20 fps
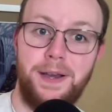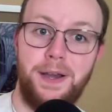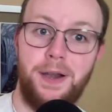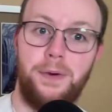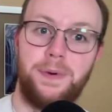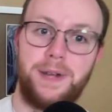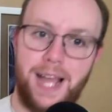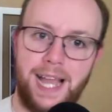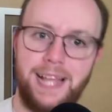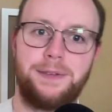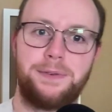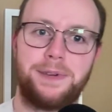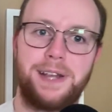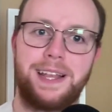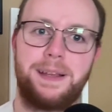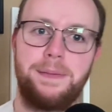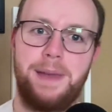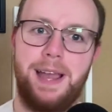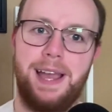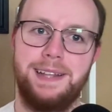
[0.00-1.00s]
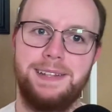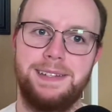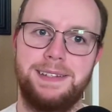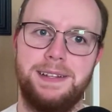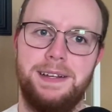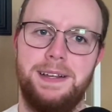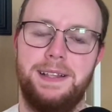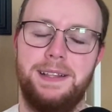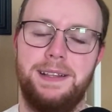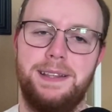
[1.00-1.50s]
would highly recommend
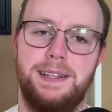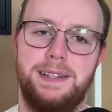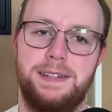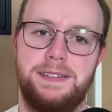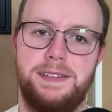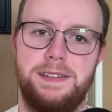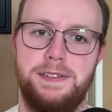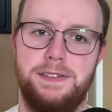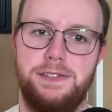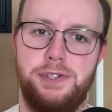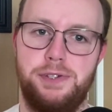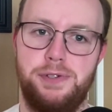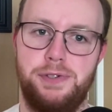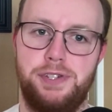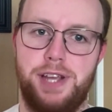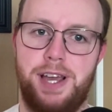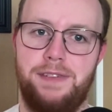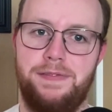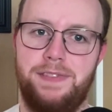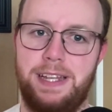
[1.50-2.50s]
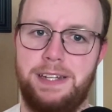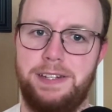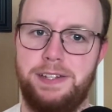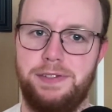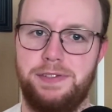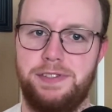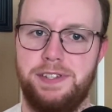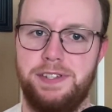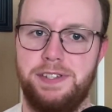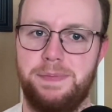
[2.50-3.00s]
listen to John Van
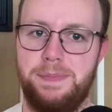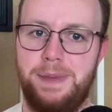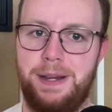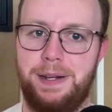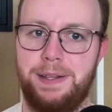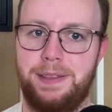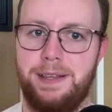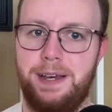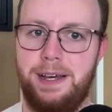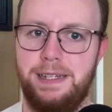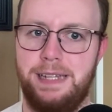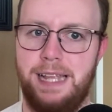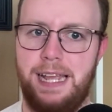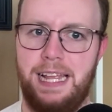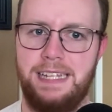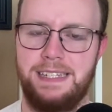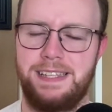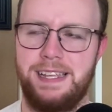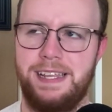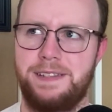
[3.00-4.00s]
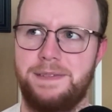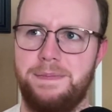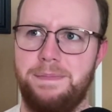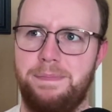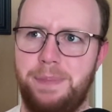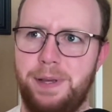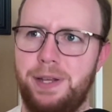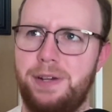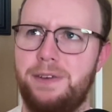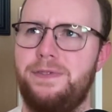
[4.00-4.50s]
Dusen's Marathon Days. It's
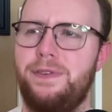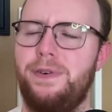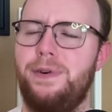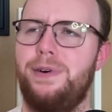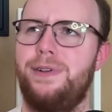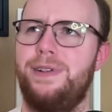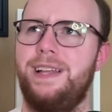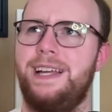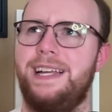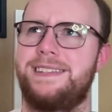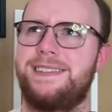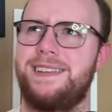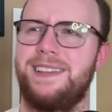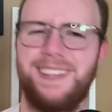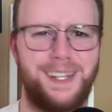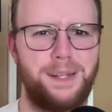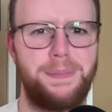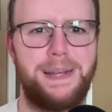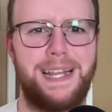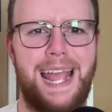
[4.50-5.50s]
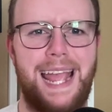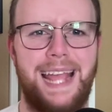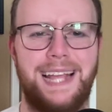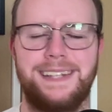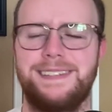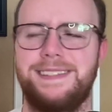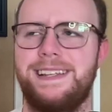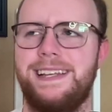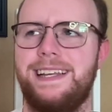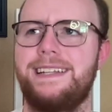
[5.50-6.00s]
beautiful. It's a little bit
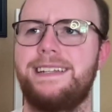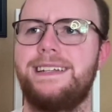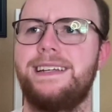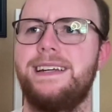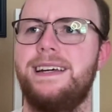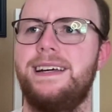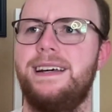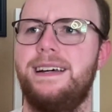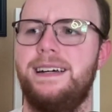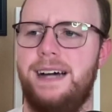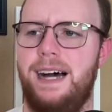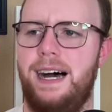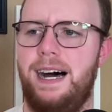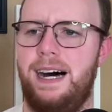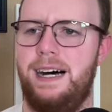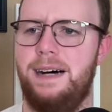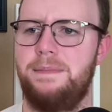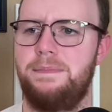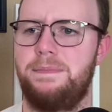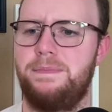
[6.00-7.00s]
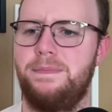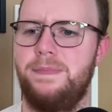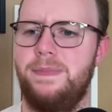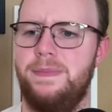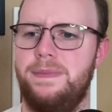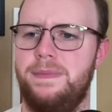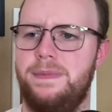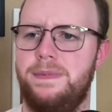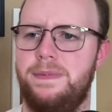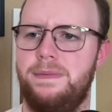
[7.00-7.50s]
angsty,
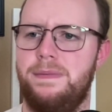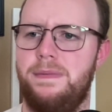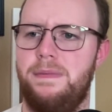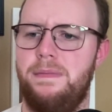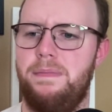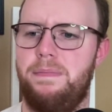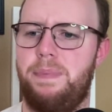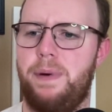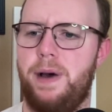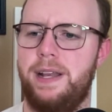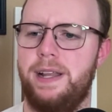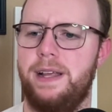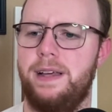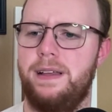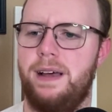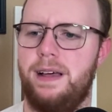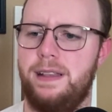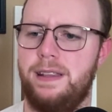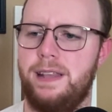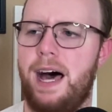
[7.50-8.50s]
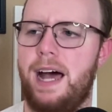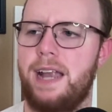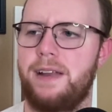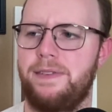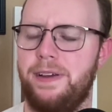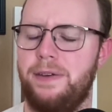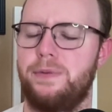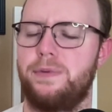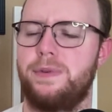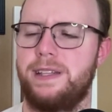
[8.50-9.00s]
but a lot of
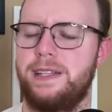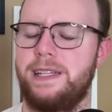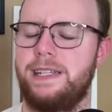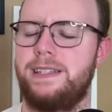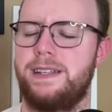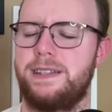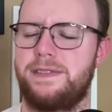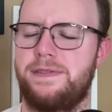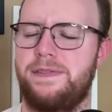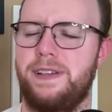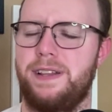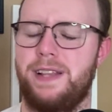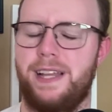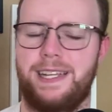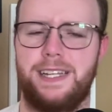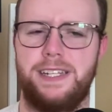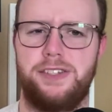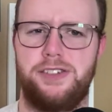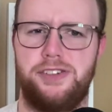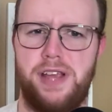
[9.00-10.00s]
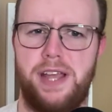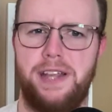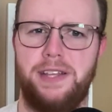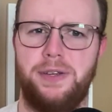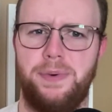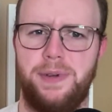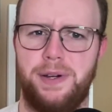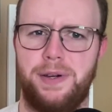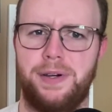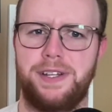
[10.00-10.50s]
it really does feel like a
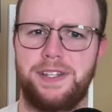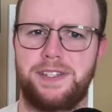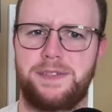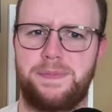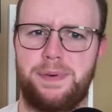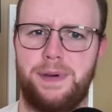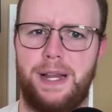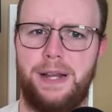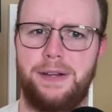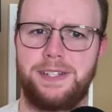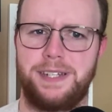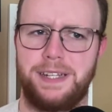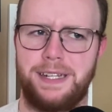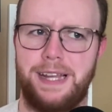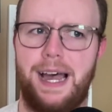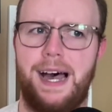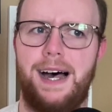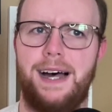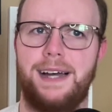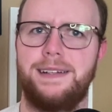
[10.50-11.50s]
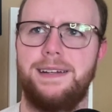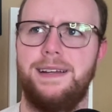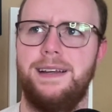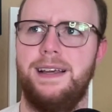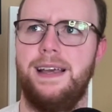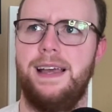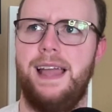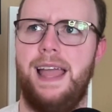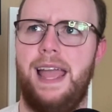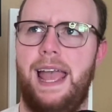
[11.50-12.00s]
genuine, earnest prayer to God.
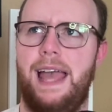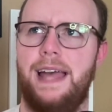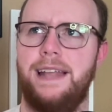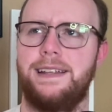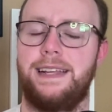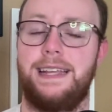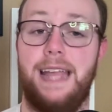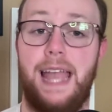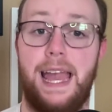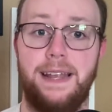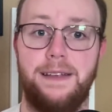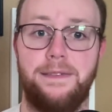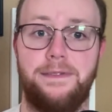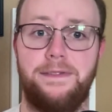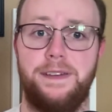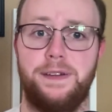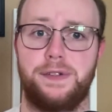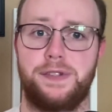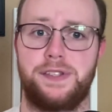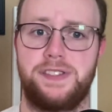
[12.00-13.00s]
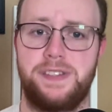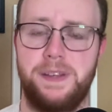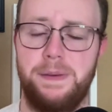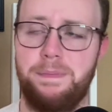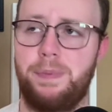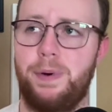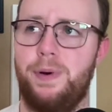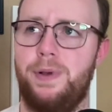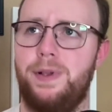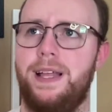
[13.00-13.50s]
And again, it feels
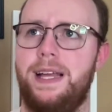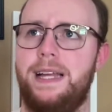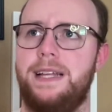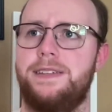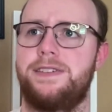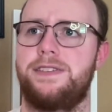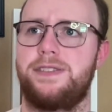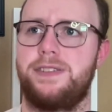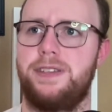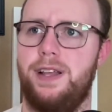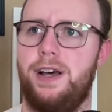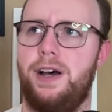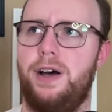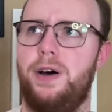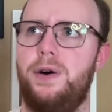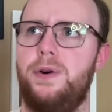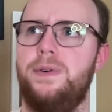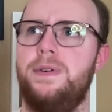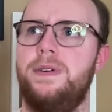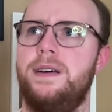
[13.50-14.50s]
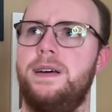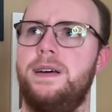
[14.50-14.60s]
simple and slow.